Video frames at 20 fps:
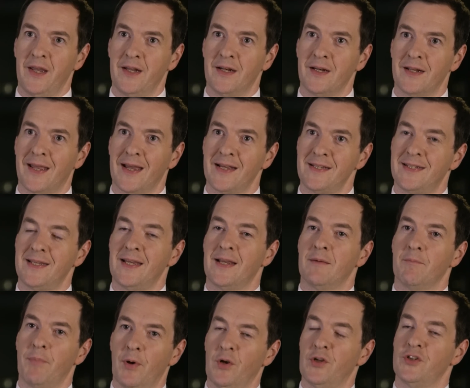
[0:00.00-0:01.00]
in
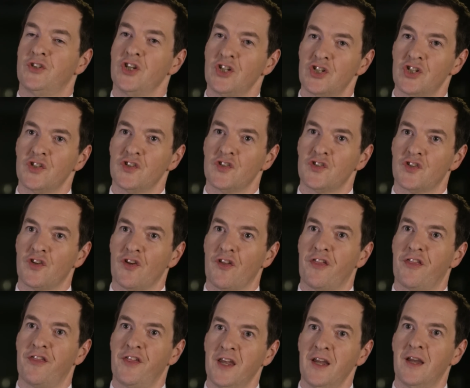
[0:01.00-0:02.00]
getting politicians to
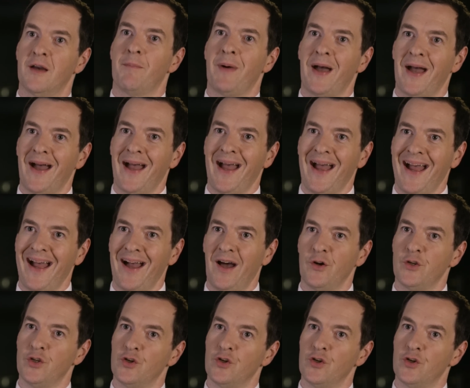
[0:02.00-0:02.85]
think about how